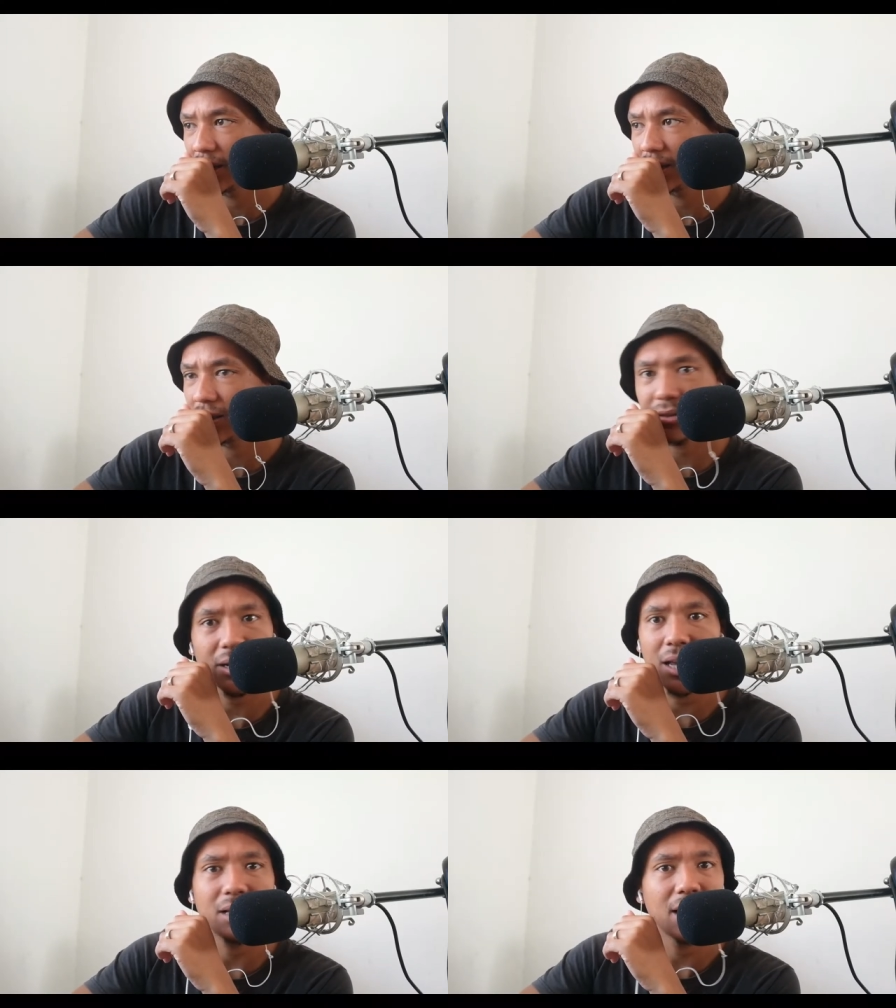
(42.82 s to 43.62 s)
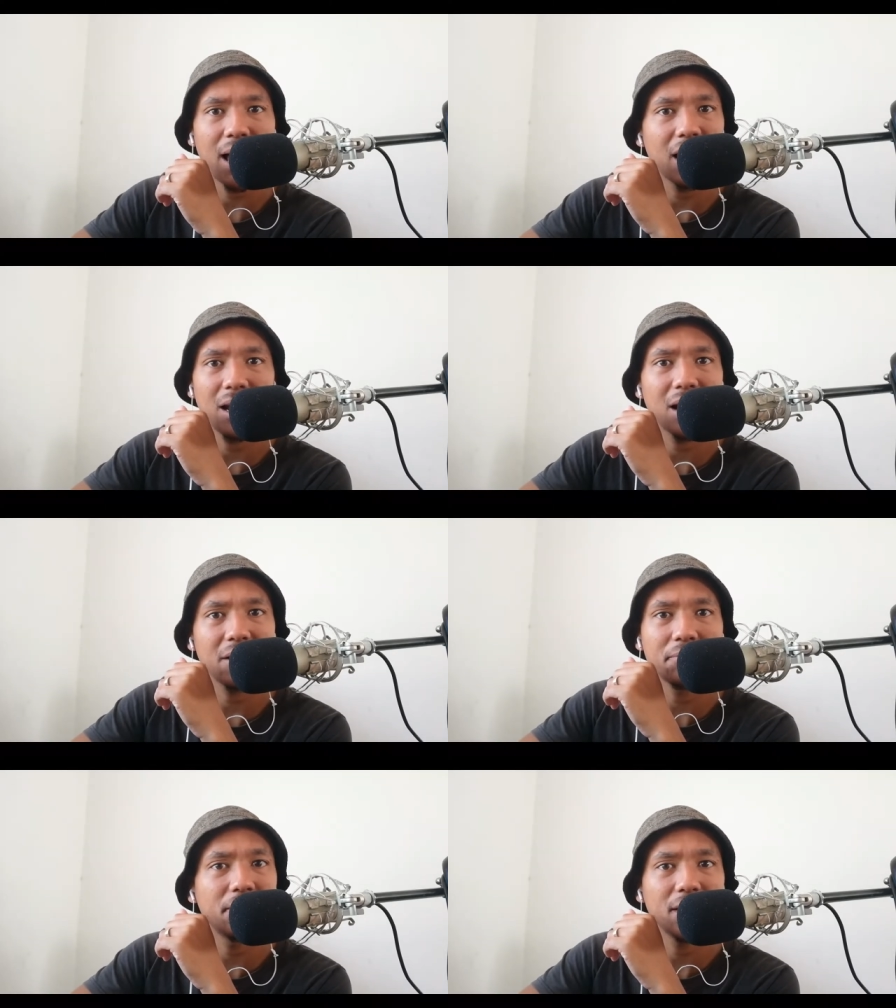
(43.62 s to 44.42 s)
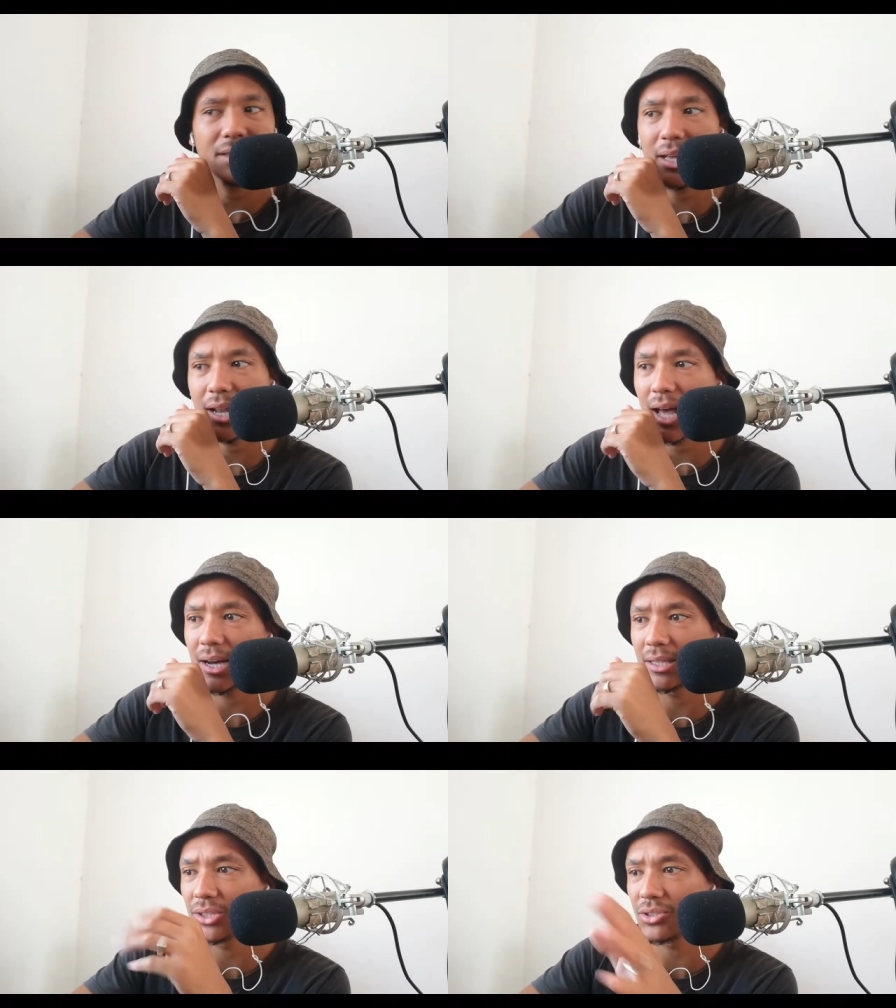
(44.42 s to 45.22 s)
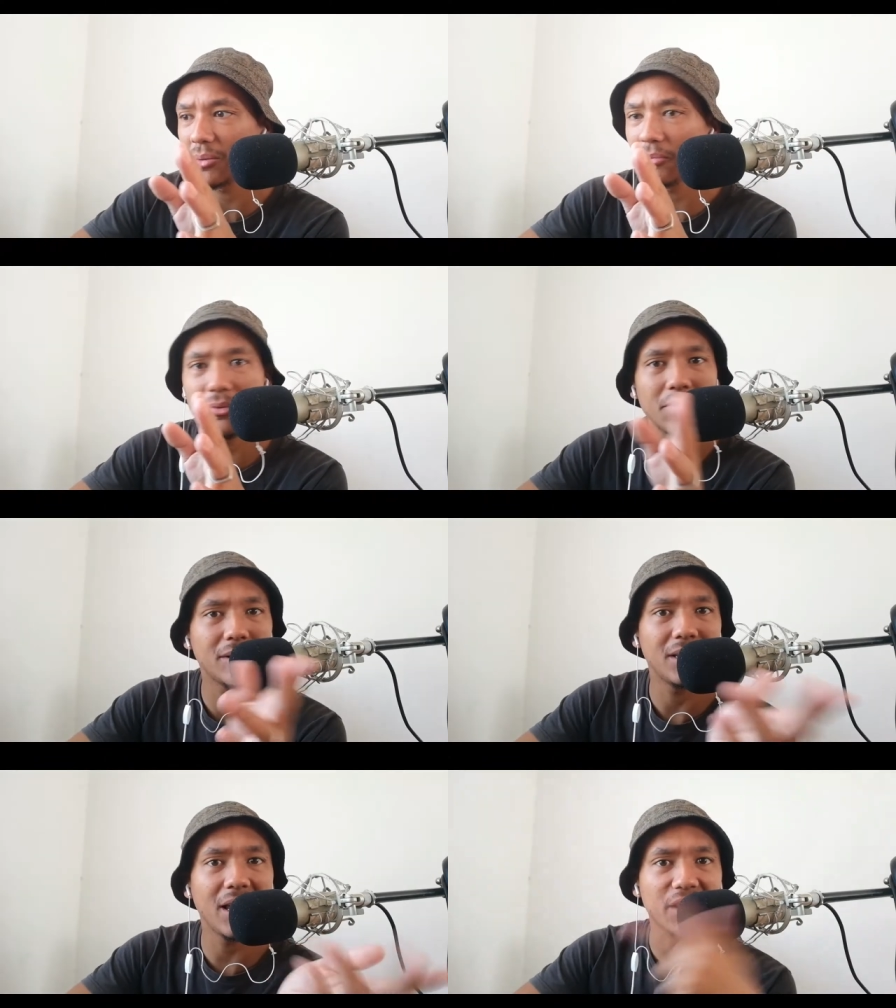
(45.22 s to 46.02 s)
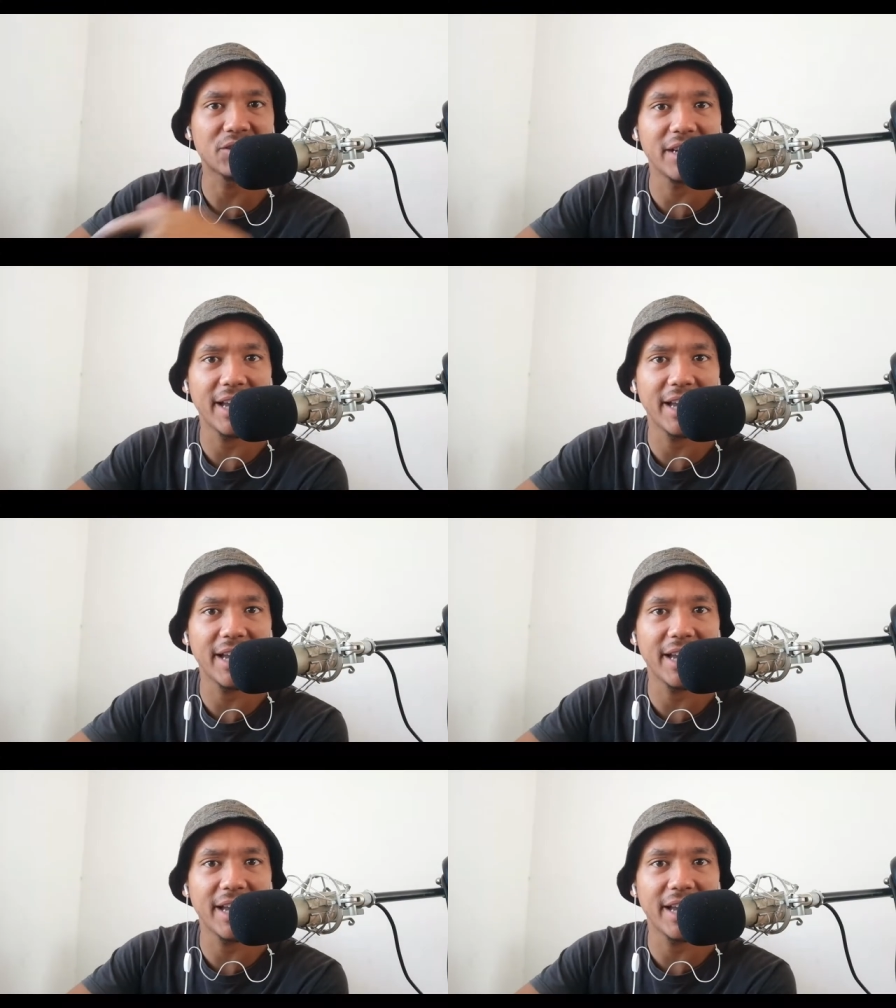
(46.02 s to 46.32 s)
Straight, nah, fuck that. I heard the song before. Next